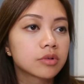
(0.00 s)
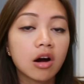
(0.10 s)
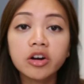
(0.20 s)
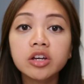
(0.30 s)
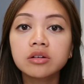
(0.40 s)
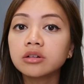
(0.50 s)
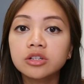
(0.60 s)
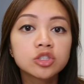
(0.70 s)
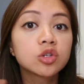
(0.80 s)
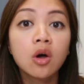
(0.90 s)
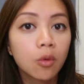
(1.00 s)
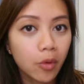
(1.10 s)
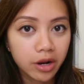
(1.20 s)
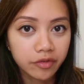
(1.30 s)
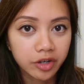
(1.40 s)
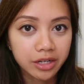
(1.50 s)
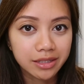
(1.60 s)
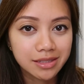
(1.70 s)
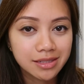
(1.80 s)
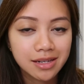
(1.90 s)
articles, whatever it
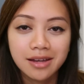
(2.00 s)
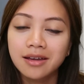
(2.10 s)
is.